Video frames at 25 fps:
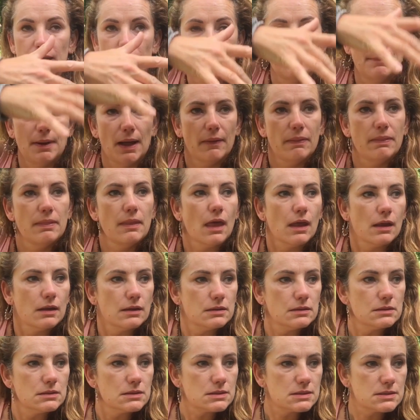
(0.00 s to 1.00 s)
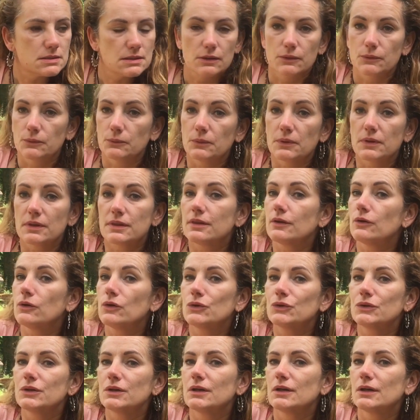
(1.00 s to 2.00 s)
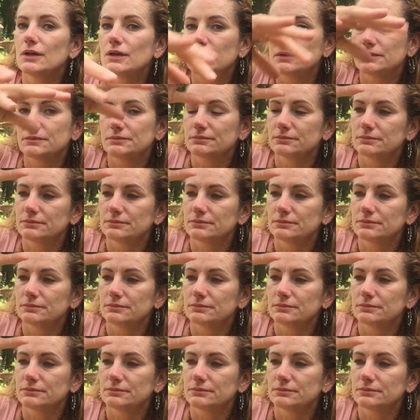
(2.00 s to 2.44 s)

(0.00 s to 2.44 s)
abundance and with all the